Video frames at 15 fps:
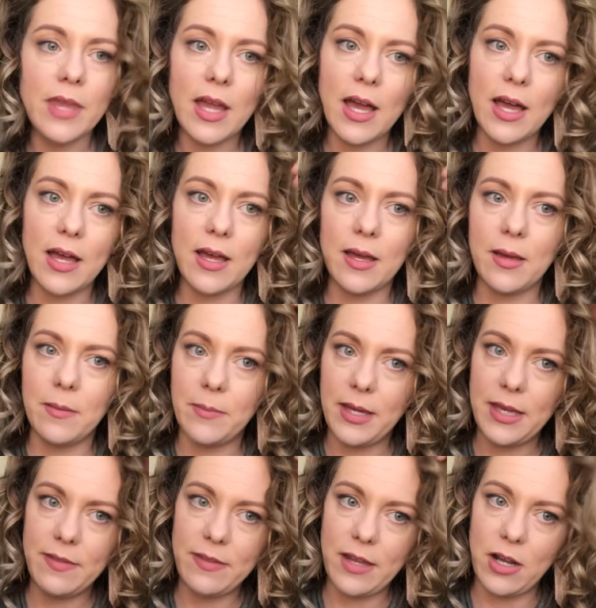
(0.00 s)

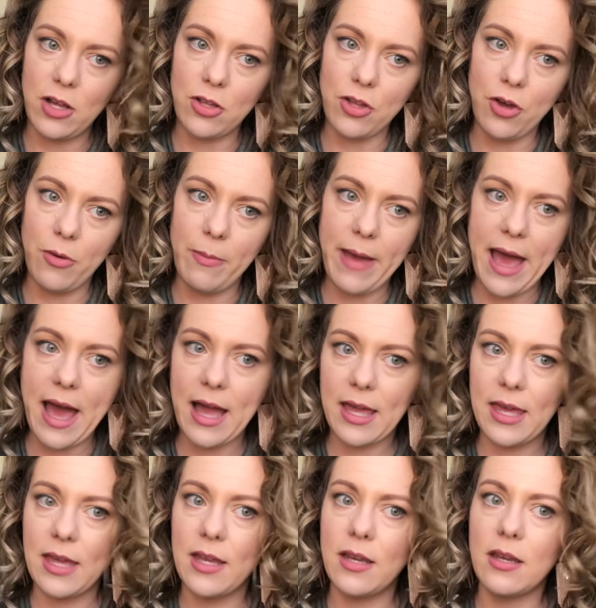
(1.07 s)
and then I'll go
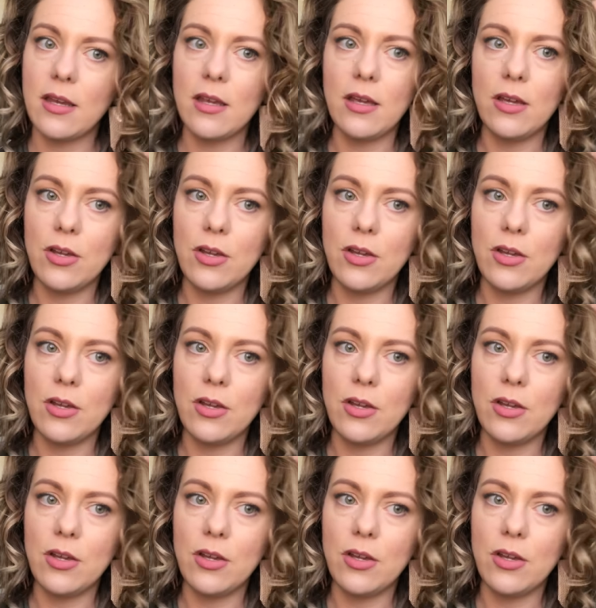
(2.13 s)
back and